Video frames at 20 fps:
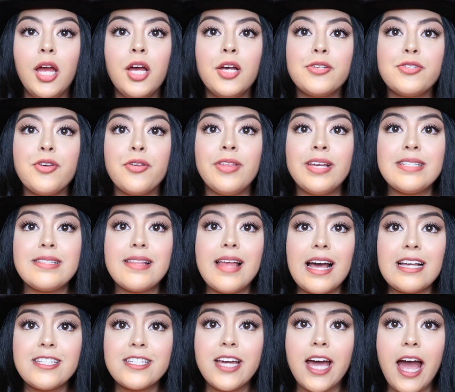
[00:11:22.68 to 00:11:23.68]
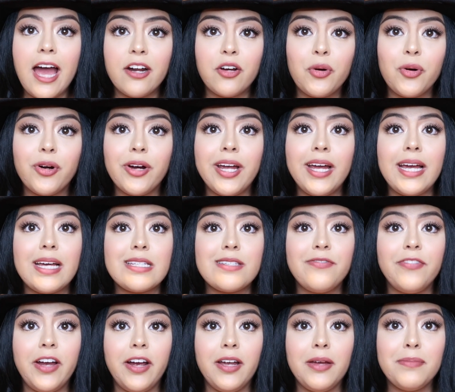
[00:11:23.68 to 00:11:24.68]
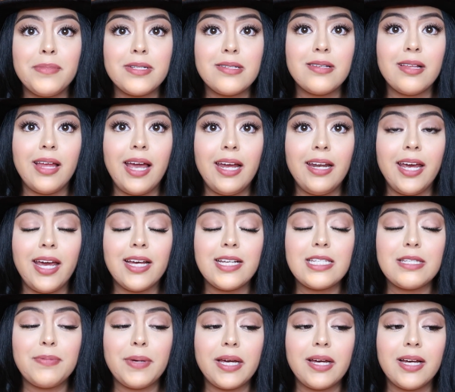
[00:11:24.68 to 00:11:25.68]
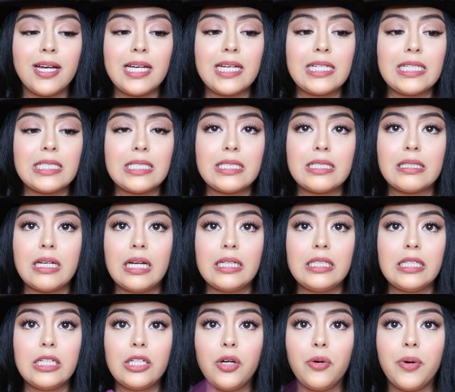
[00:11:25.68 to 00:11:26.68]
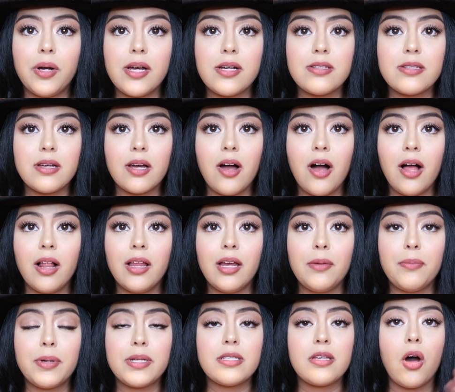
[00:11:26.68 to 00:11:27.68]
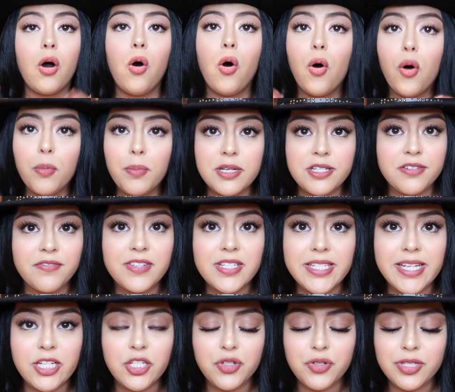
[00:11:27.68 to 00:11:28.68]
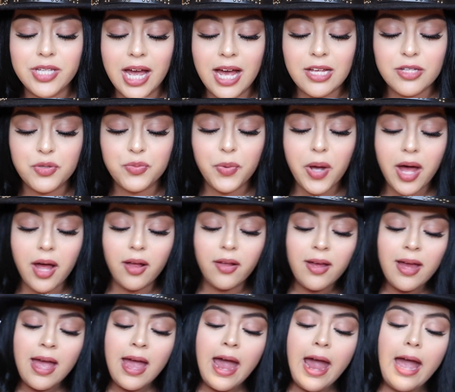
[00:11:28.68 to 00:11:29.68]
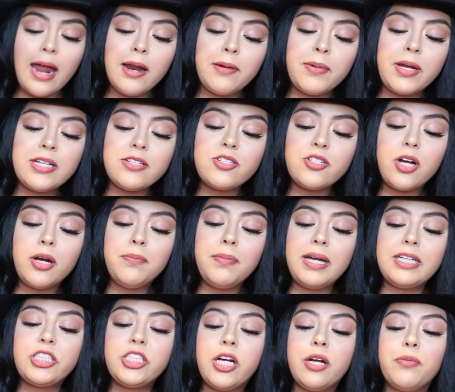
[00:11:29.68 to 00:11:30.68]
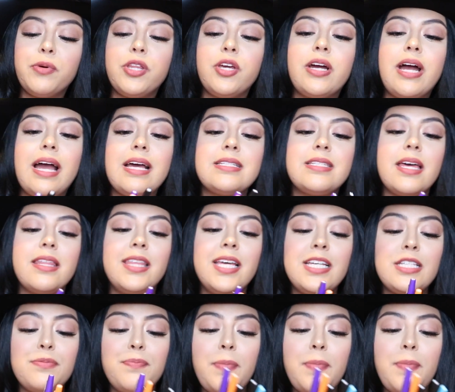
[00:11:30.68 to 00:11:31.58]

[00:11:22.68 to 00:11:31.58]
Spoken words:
So this last category is very miscellaneous because I didn't know what else to call it, but it's a whole bunch of essentials as well. And I'm going to start by sharing with you guys these